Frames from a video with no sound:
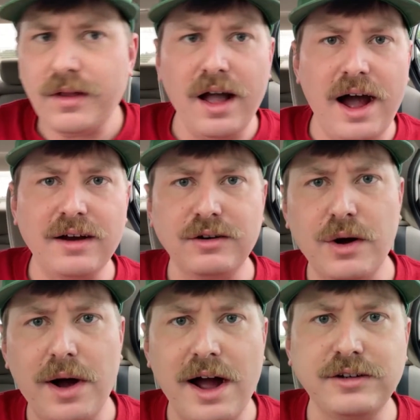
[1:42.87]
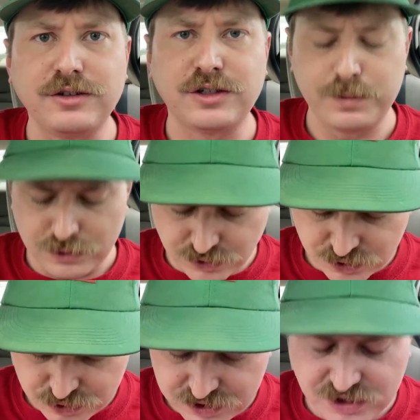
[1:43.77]
I don't know how you're supposed to
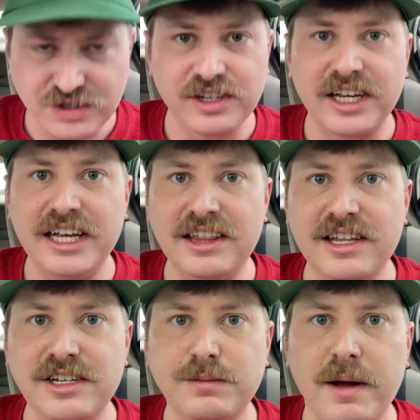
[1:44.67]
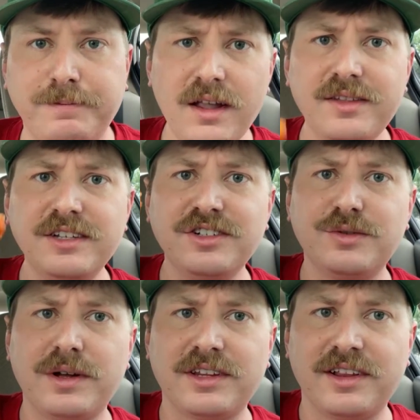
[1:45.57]
traditionally eat these, but this is
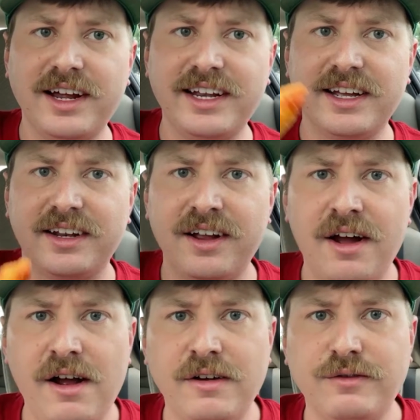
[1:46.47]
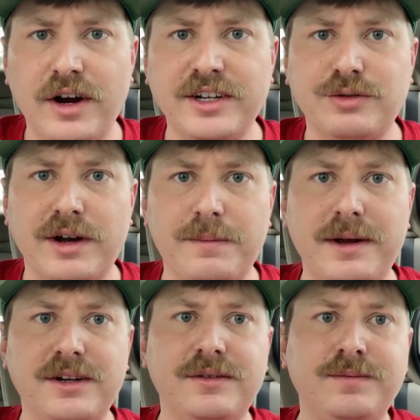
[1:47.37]
what the lady at Freddy's
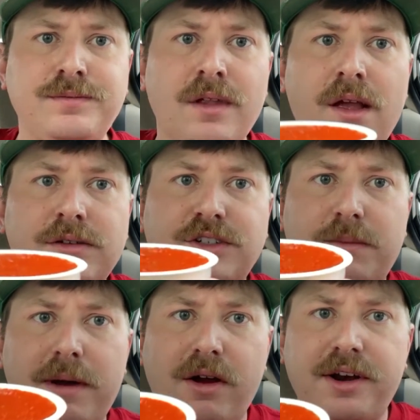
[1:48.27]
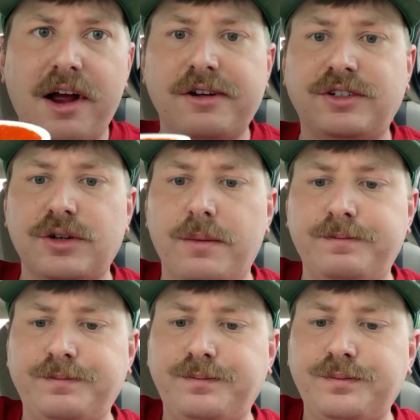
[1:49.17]
recommended. Some marinara, so
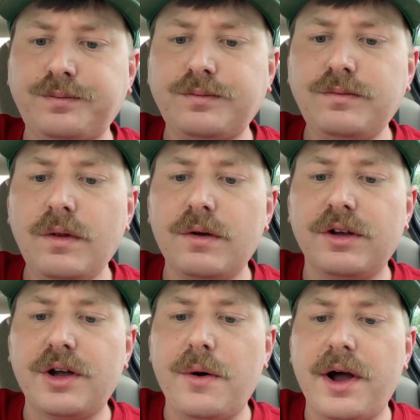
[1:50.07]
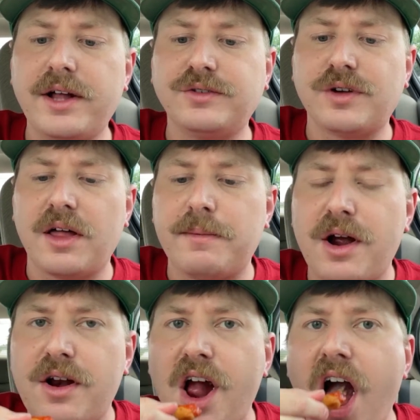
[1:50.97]
I'm gonna go ahead and try the
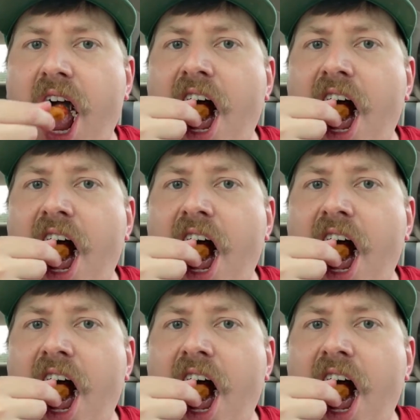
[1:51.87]
marinara.